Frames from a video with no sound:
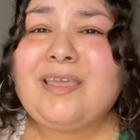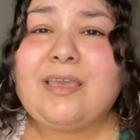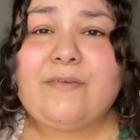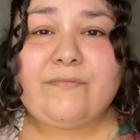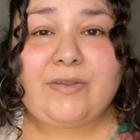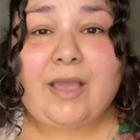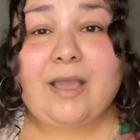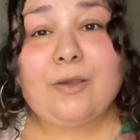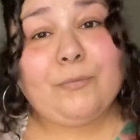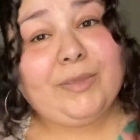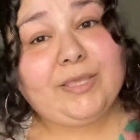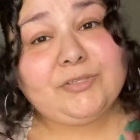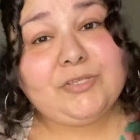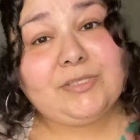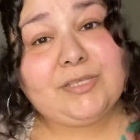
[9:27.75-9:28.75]
If not, we
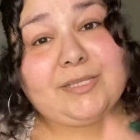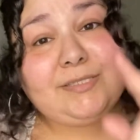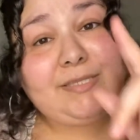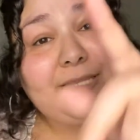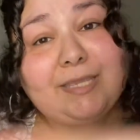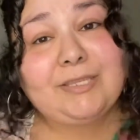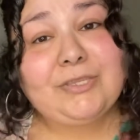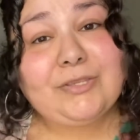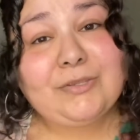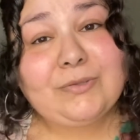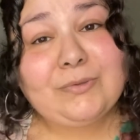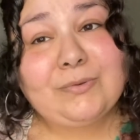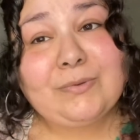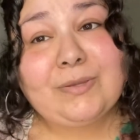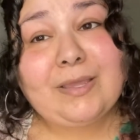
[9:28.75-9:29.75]
can just
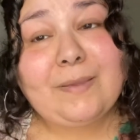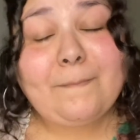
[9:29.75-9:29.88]
continue